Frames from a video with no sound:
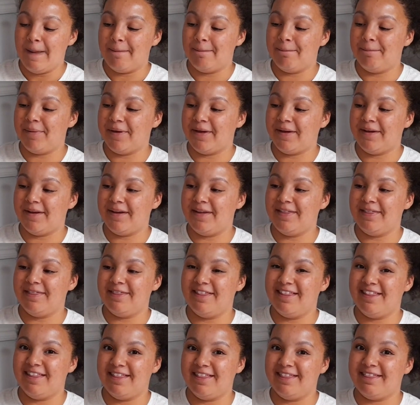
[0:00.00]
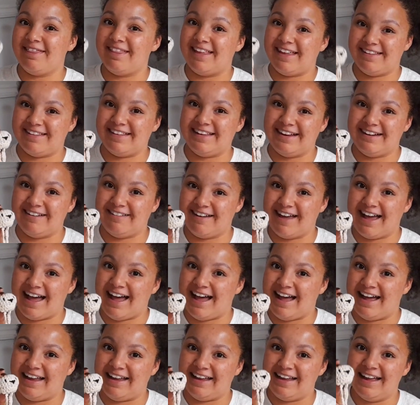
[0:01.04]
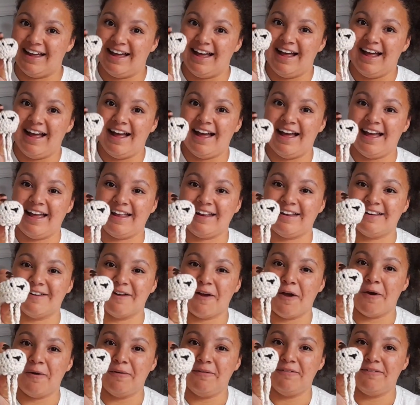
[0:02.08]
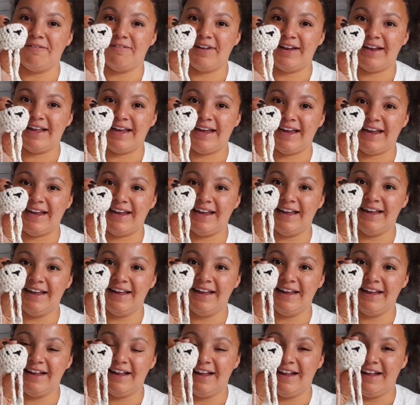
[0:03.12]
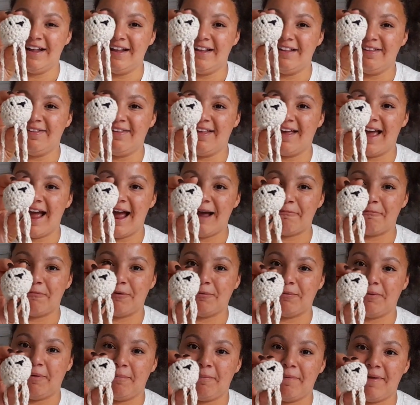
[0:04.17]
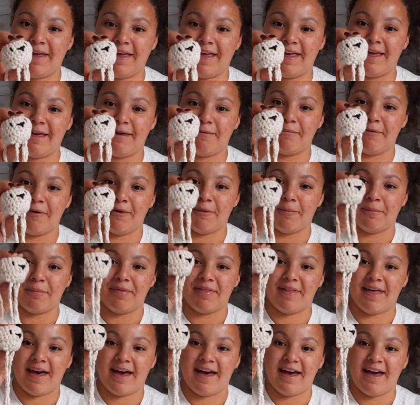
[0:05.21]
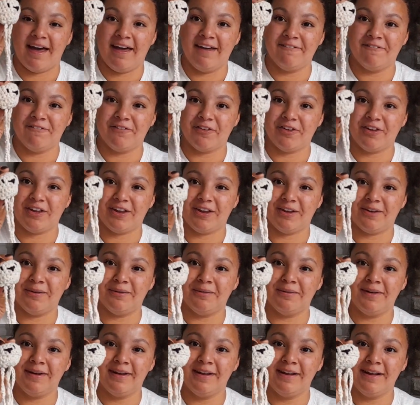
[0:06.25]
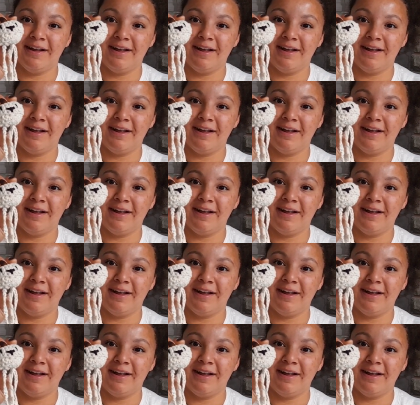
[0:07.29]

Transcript: but this little guy, and hopefully the camera will pick him up there for you.